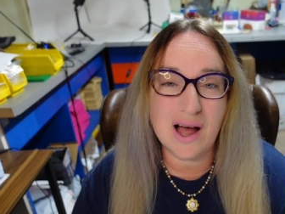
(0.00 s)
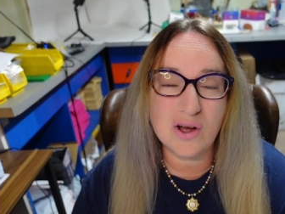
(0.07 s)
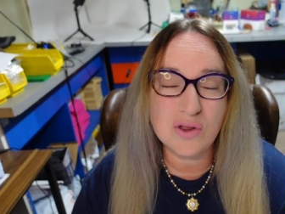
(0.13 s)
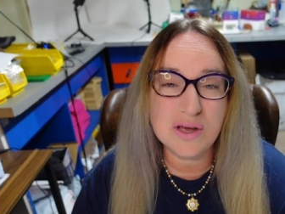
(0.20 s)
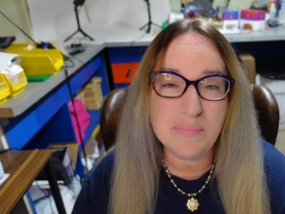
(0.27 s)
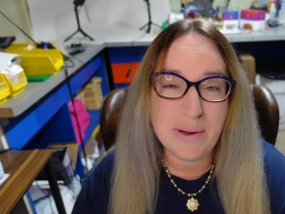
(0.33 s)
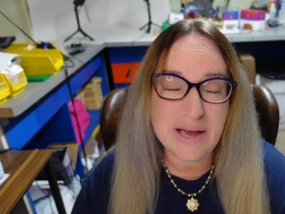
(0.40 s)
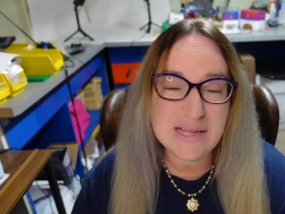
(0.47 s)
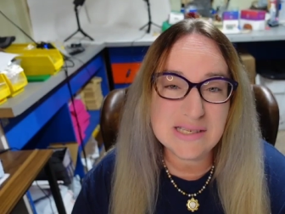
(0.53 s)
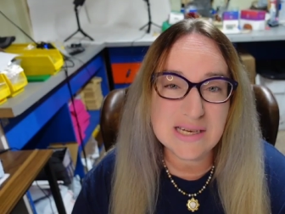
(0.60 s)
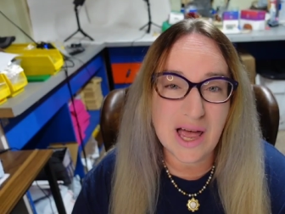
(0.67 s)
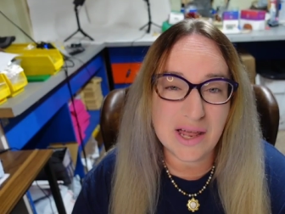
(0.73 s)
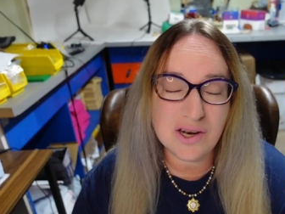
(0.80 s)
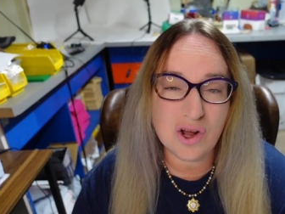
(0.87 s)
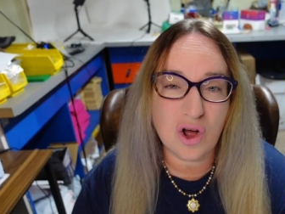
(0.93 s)
I only paid
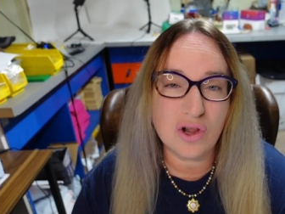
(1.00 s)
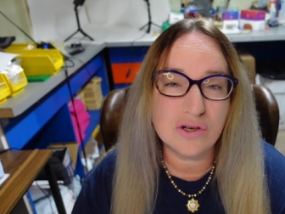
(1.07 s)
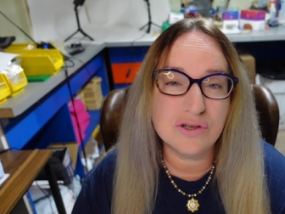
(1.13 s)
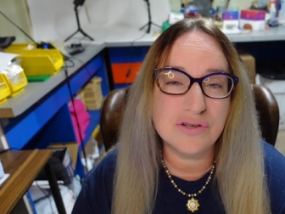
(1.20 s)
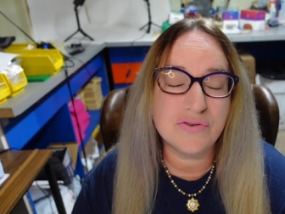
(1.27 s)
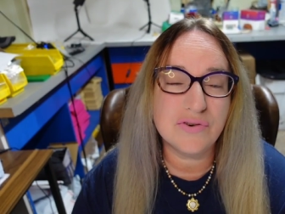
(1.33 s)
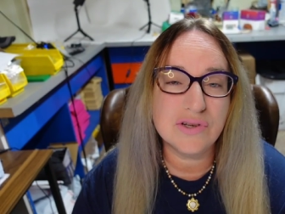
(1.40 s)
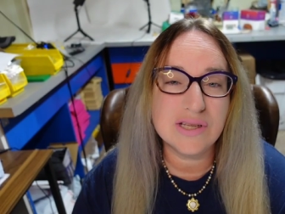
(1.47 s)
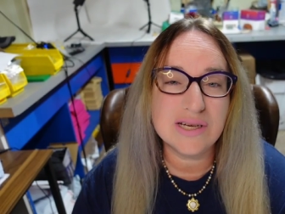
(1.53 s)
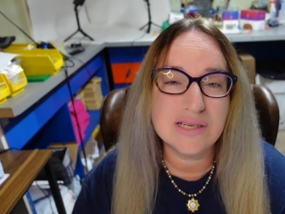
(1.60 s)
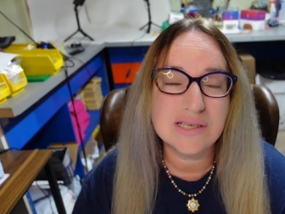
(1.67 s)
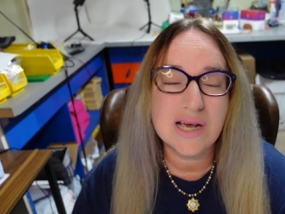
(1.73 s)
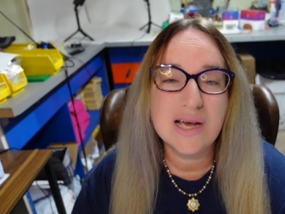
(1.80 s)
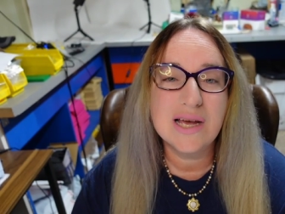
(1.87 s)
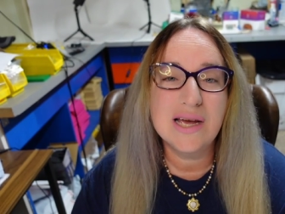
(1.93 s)
$10 for
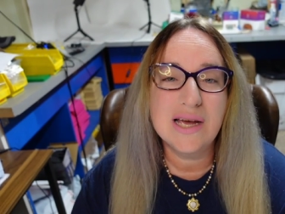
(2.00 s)
this.